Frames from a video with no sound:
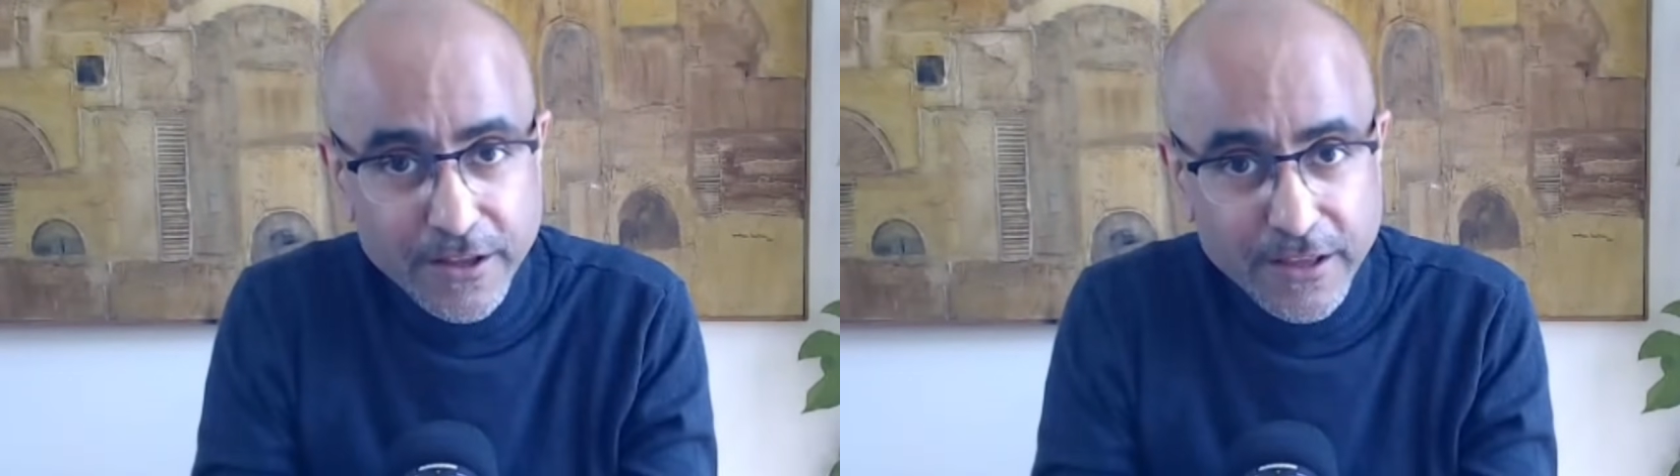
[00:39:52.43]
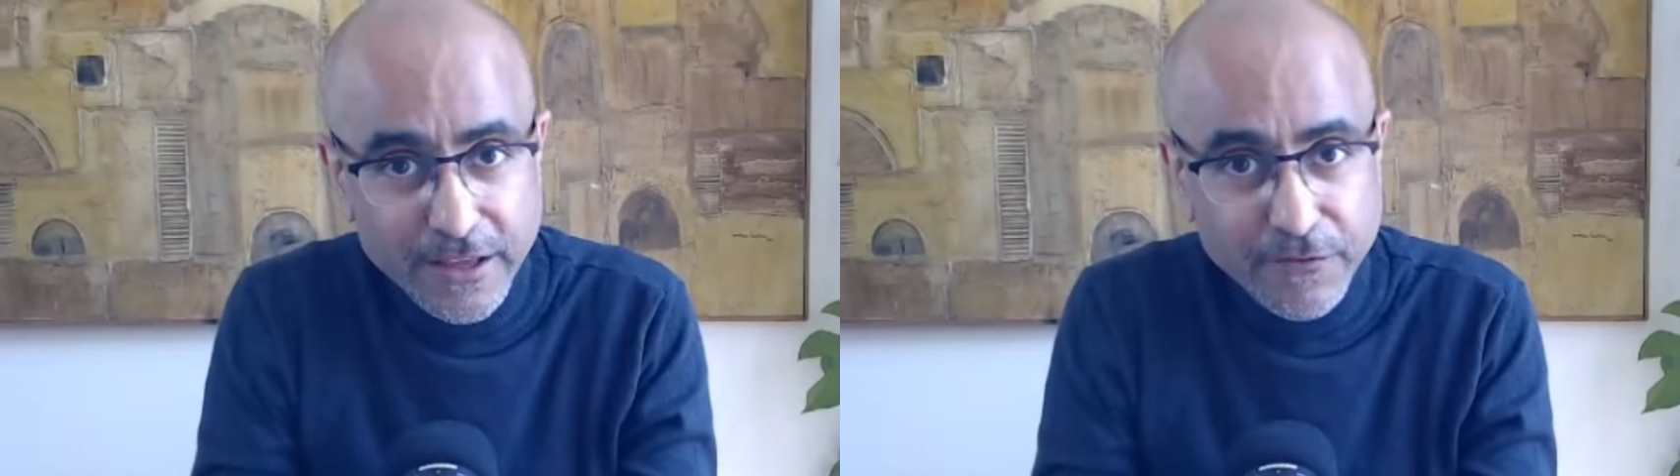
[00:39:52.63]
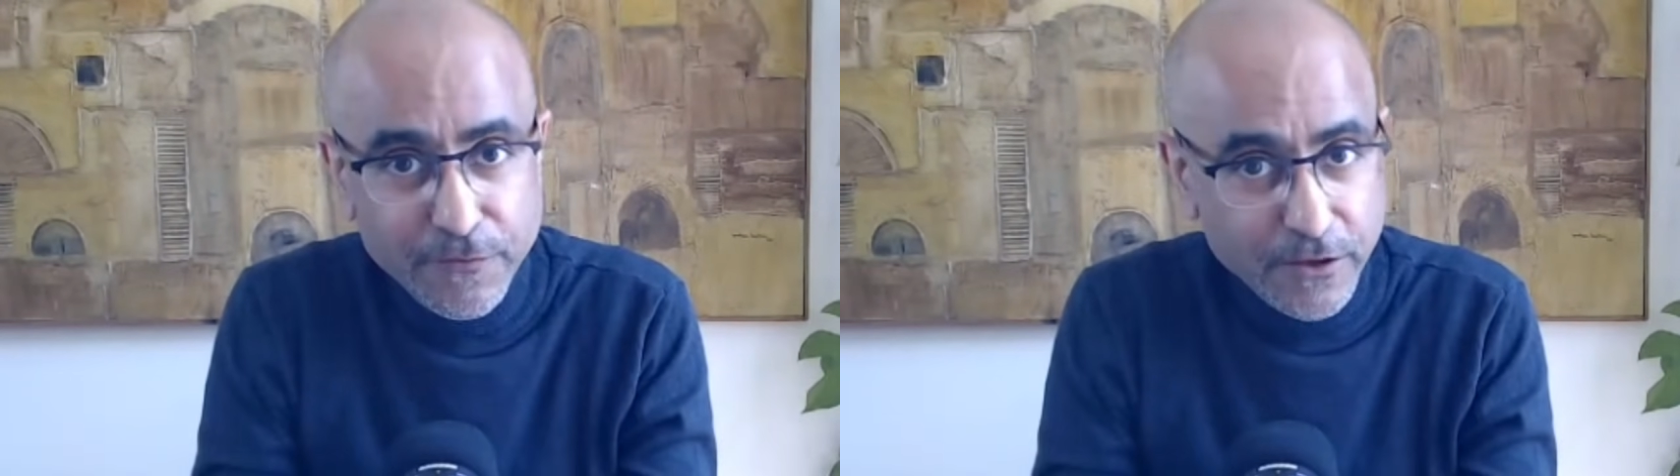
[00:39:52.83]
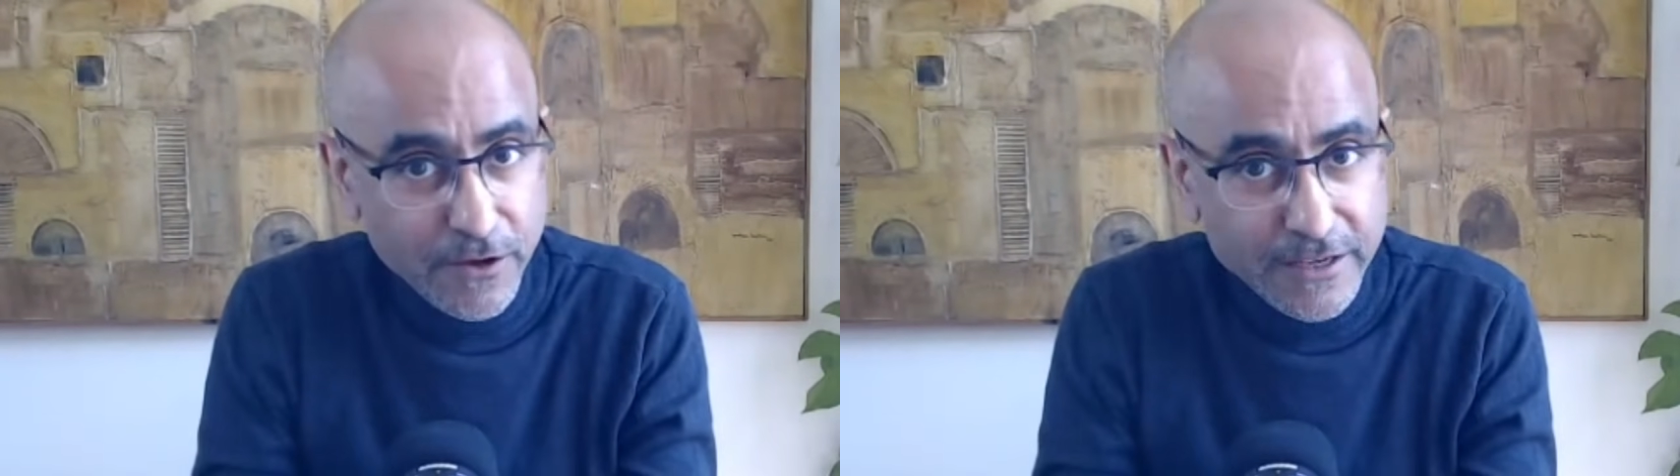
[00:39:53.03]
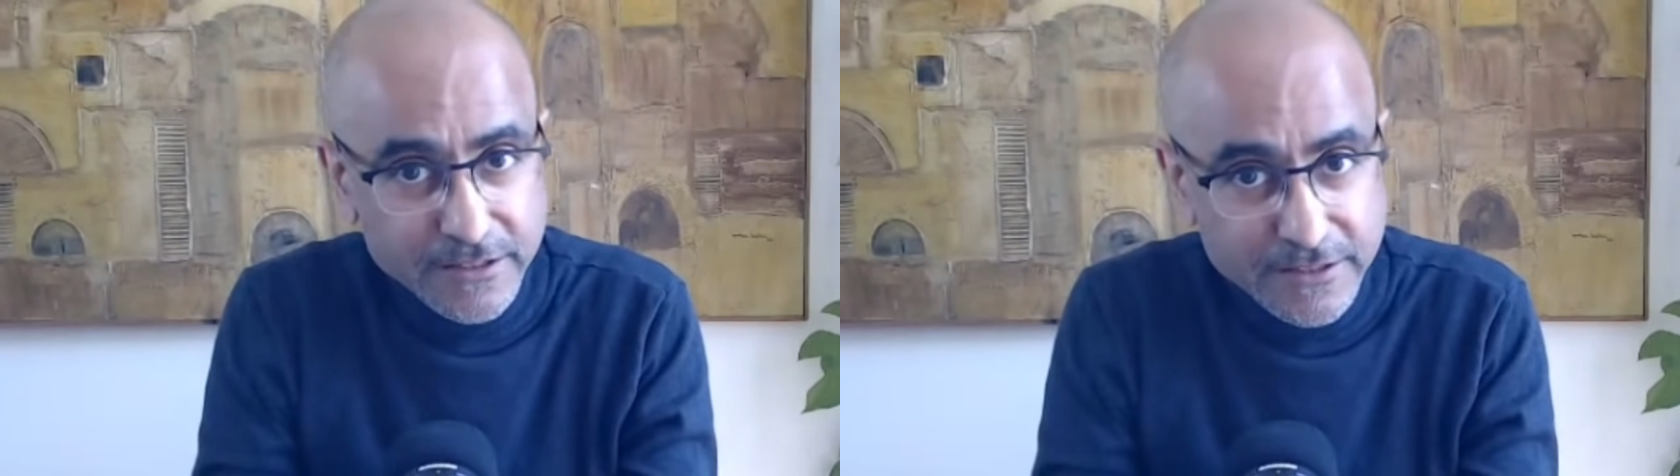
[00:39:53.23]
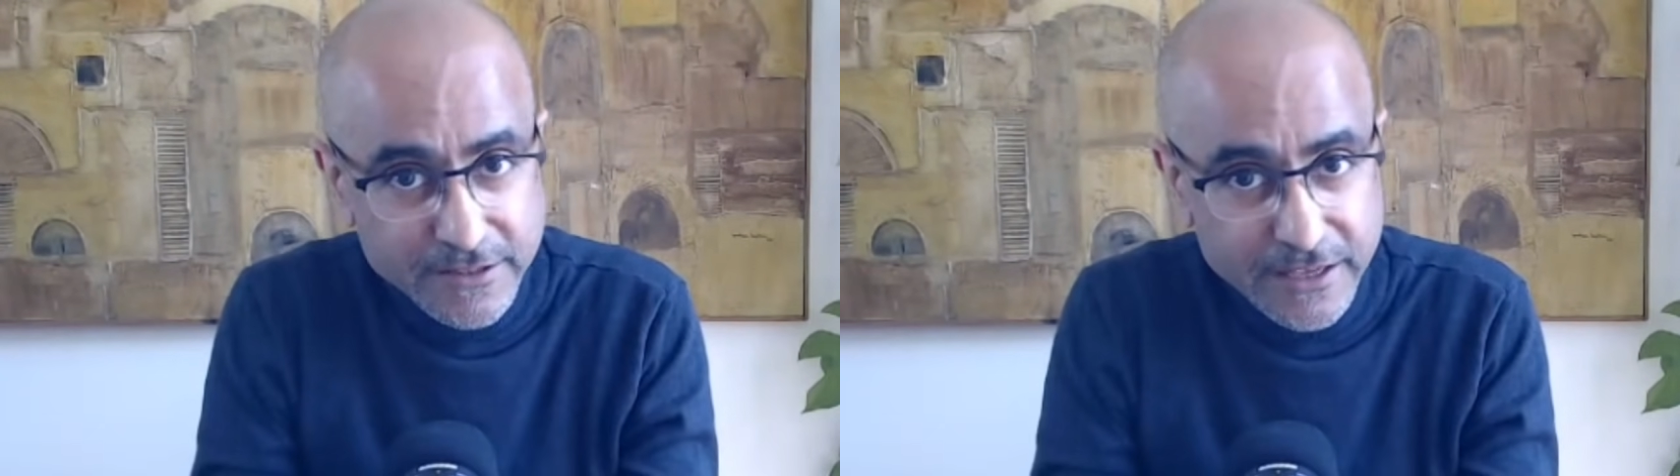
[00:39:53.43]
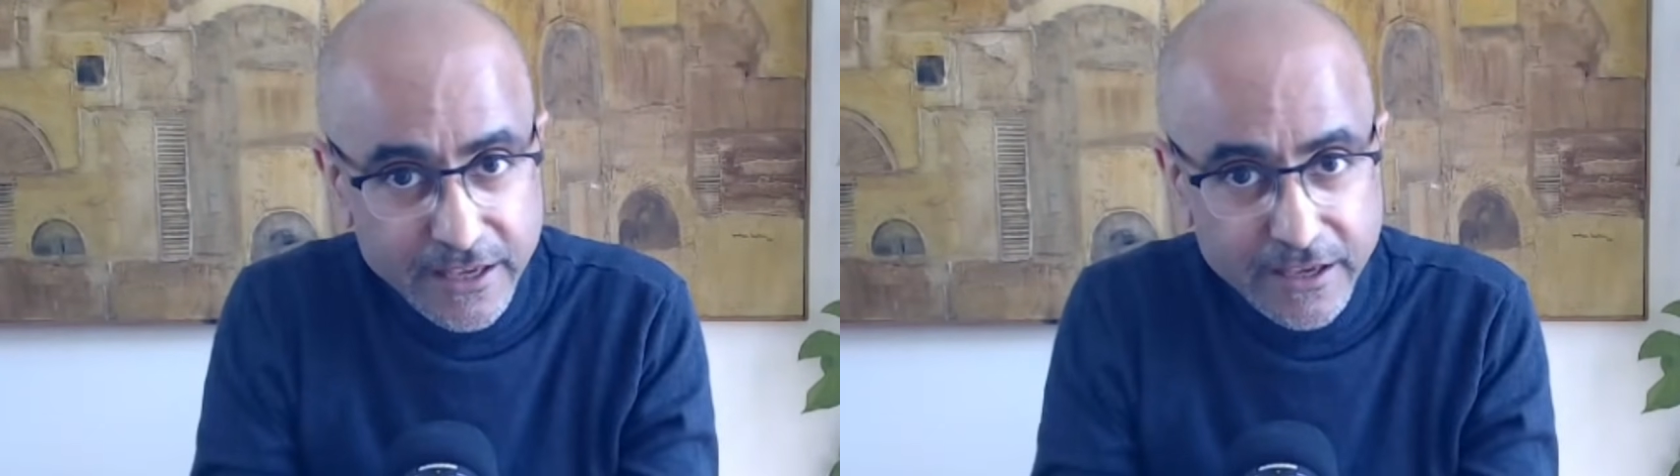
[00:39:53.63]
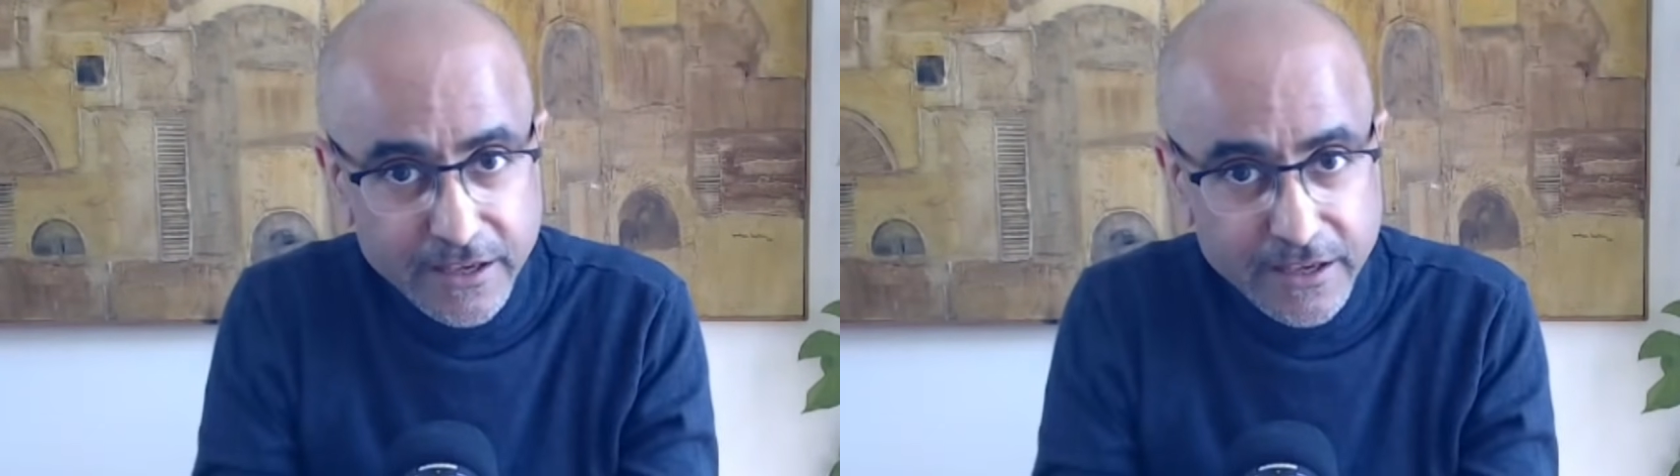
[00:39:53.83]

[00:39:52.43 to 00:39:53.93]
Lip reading: If the ICC